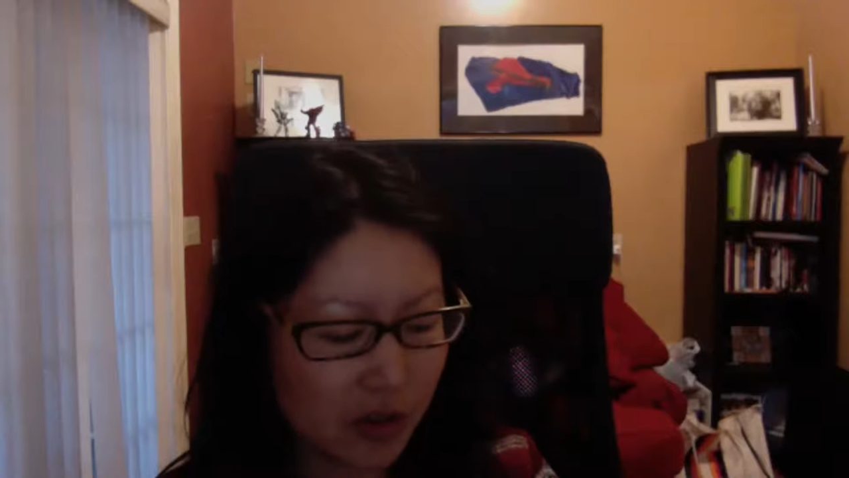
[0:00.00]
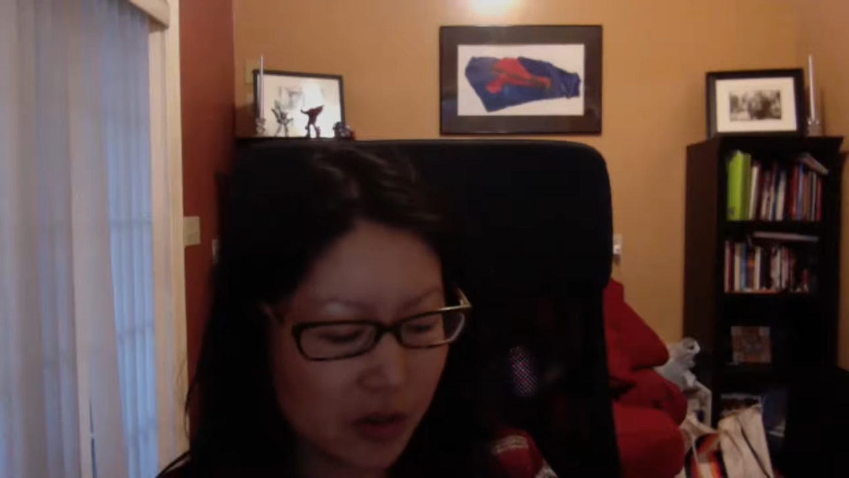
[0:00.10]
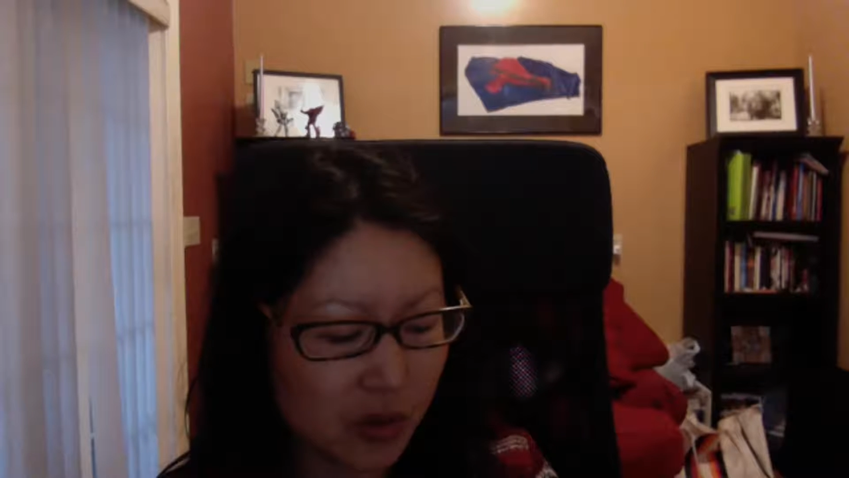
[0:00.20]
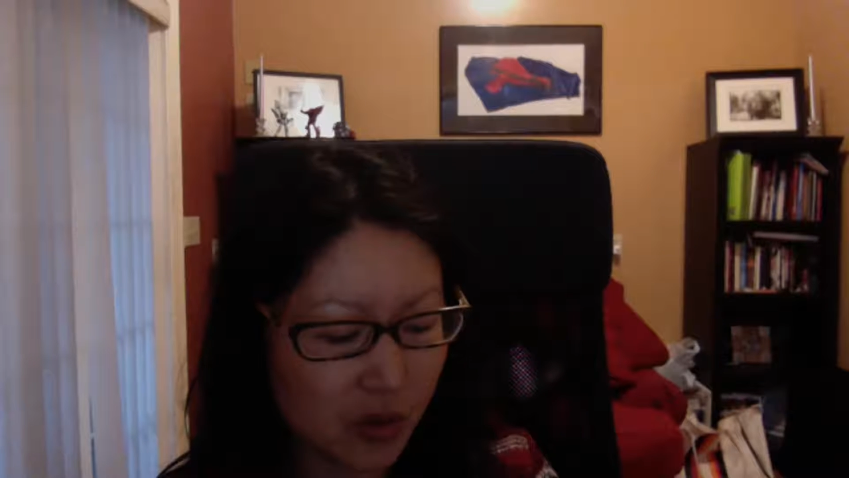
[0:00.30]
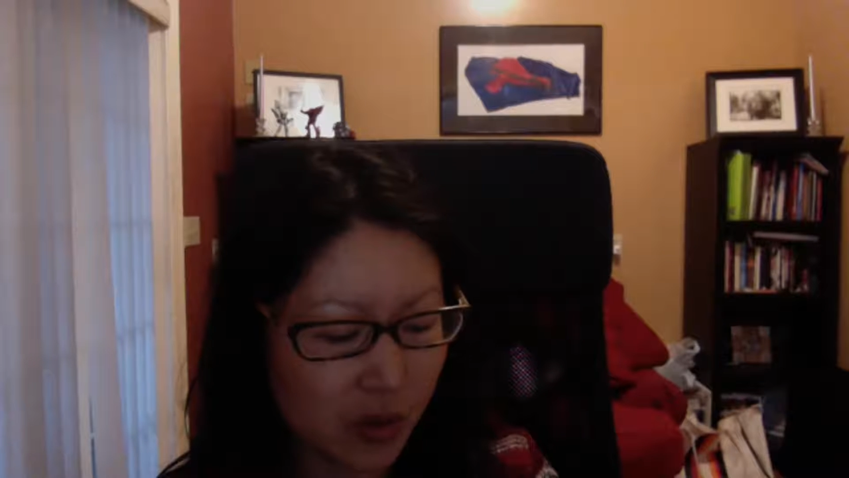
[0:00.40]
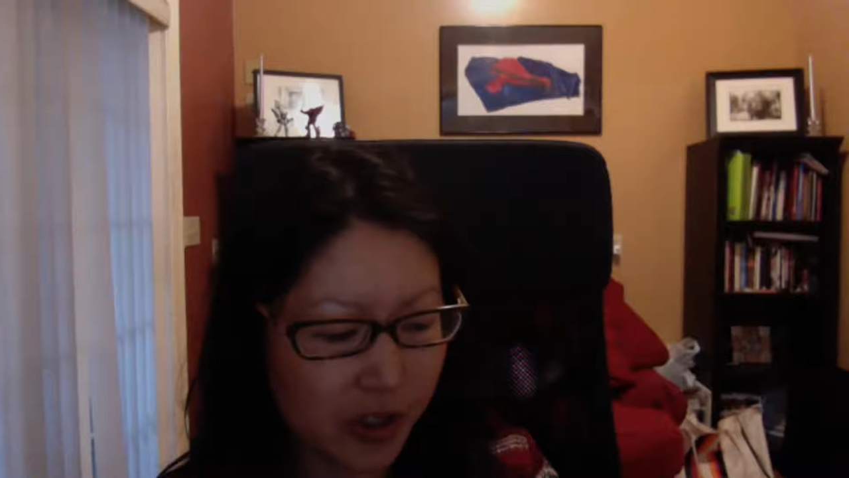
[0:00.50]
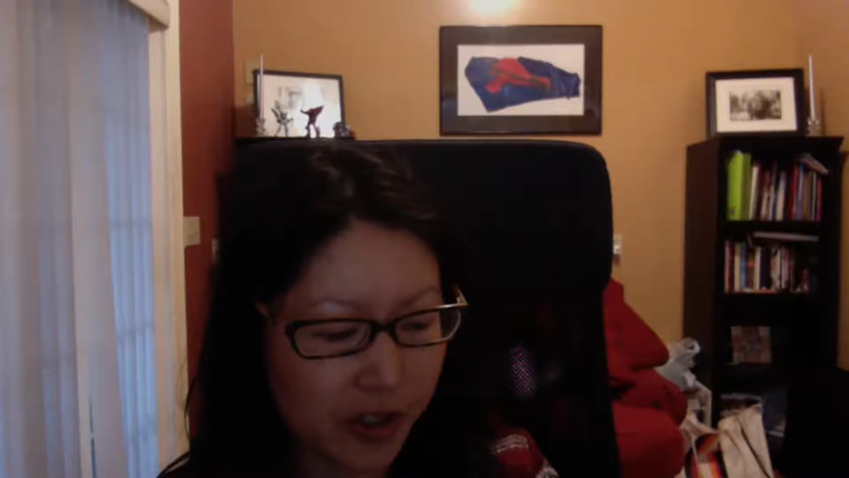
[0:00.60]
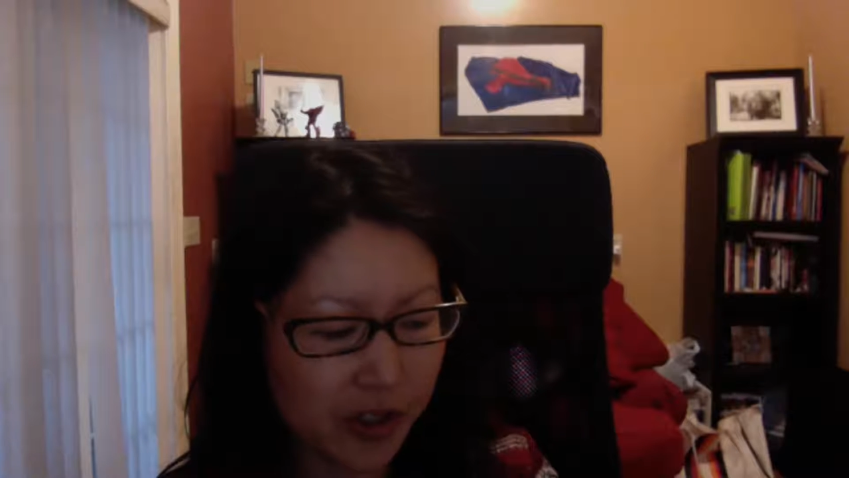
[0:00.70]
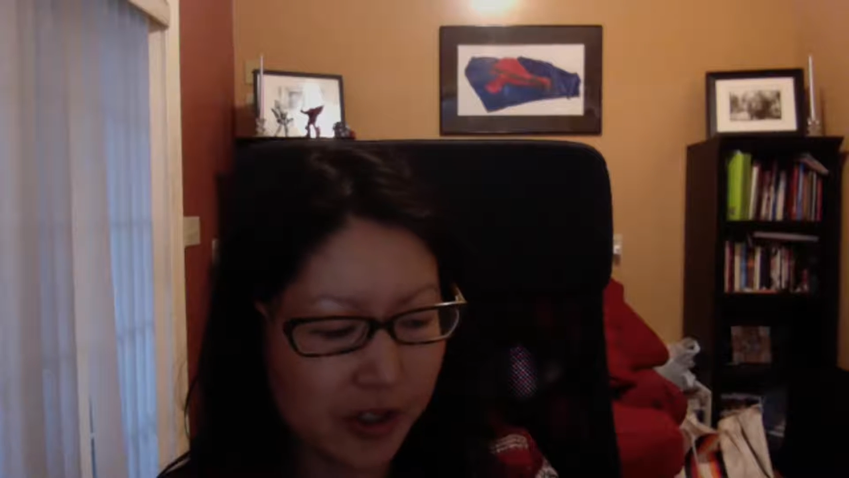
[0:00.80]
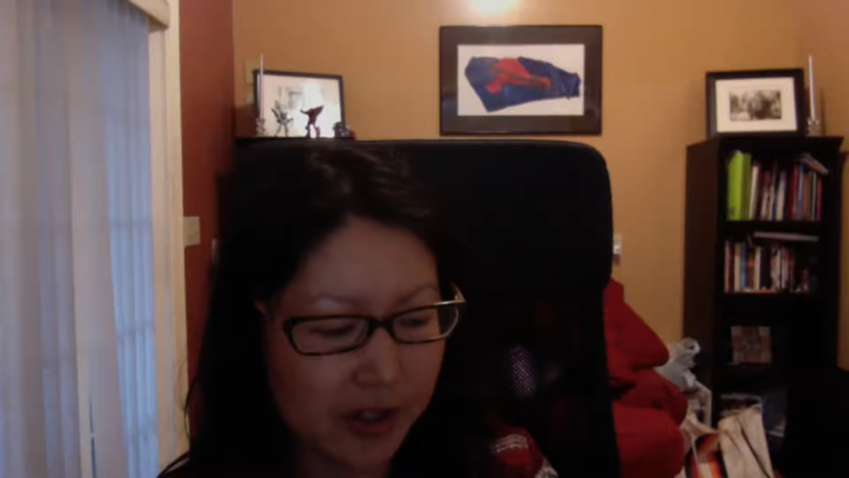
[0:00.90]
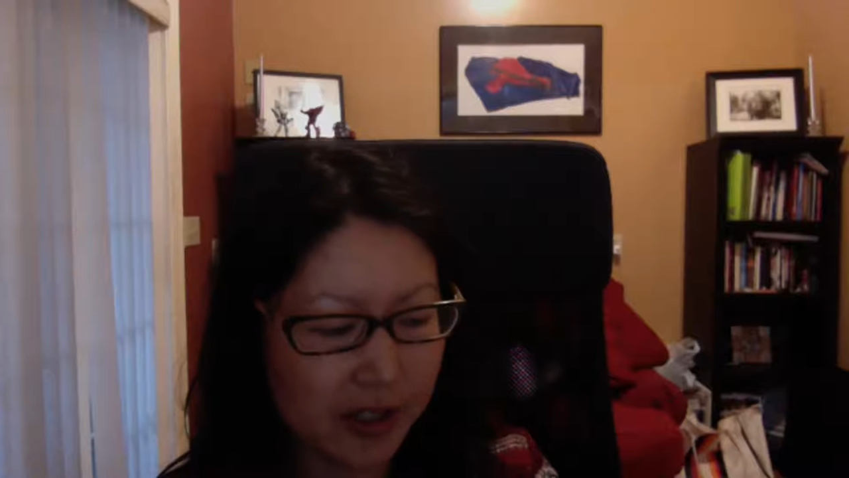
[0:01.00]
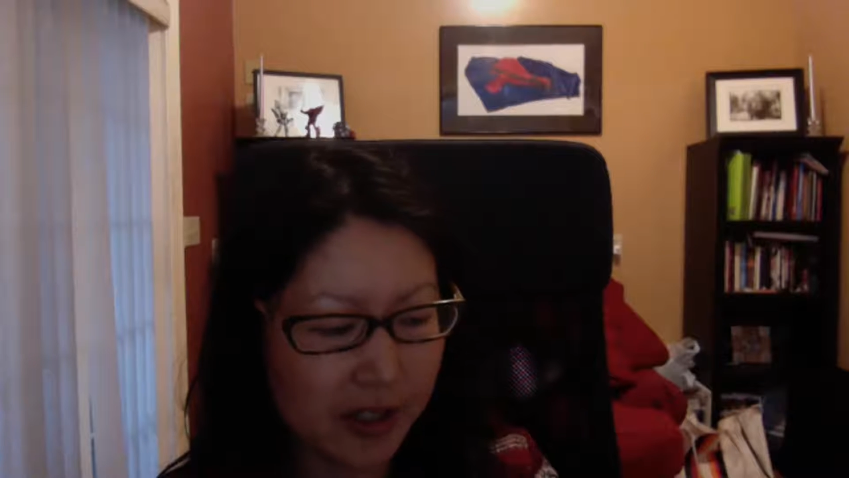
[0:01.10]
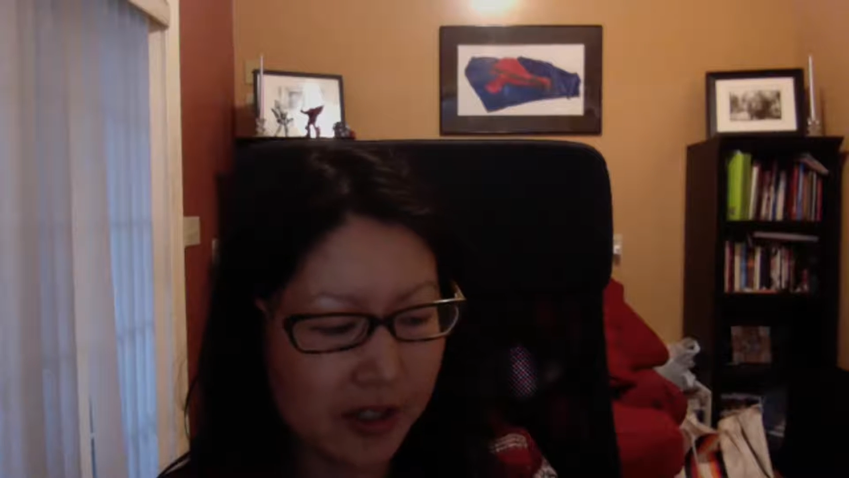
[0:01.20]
tutorial,